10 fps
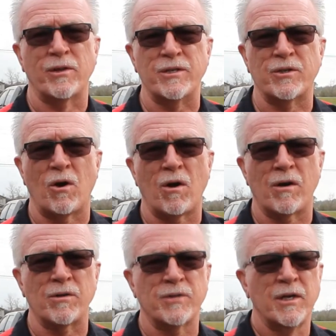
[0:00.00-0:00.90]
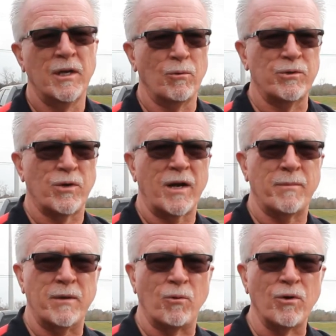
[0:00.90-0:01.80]
these cars, we try to
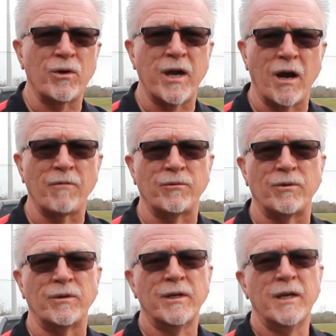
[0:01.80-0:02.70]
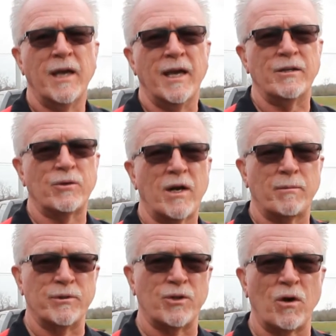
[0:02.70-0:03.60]
be real careful and try to
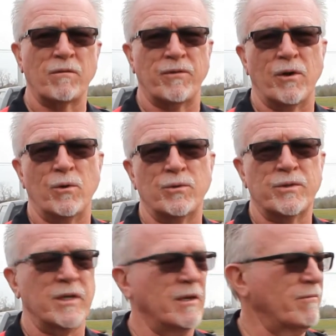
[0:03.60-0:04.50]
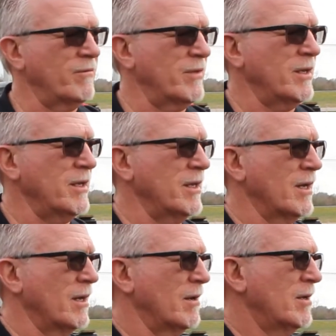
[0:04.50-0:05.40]
preserve those.
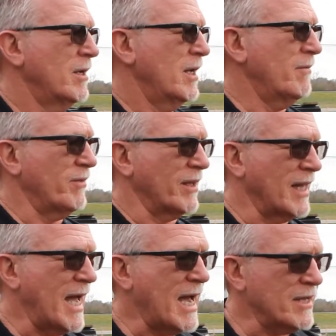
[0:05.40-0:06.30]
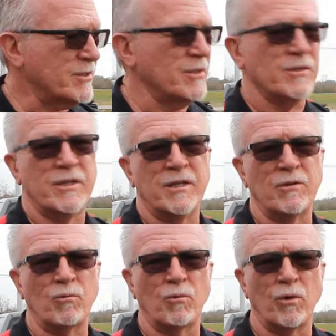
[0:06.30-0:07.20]
If the glass is
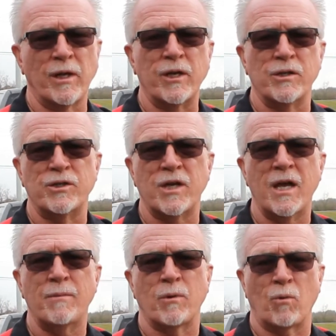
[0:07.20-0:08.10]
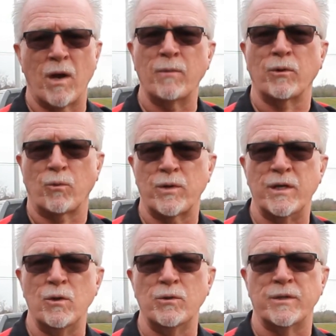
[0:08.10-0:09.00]
in really good shape and we're able to
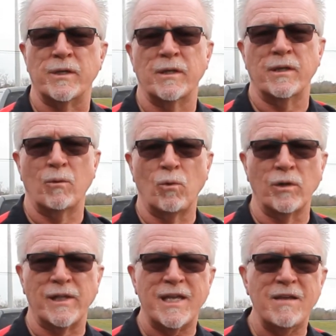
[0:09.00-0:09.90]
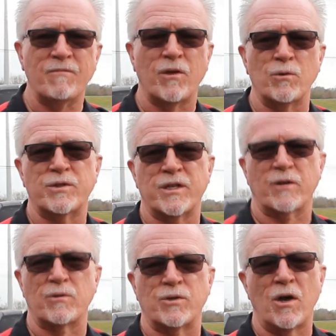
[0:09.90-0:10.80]
reuse it, then we'll leave those
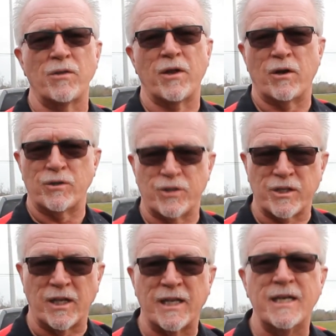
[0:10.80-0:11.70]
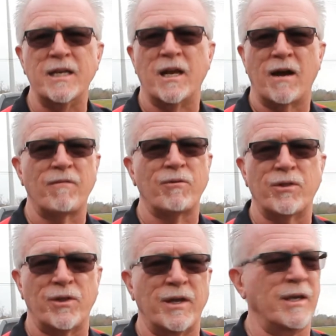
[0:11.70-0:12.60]
stickers on there and just clean
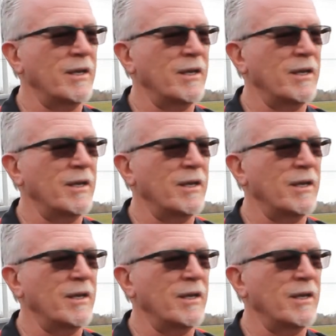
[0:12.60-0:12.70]
everything.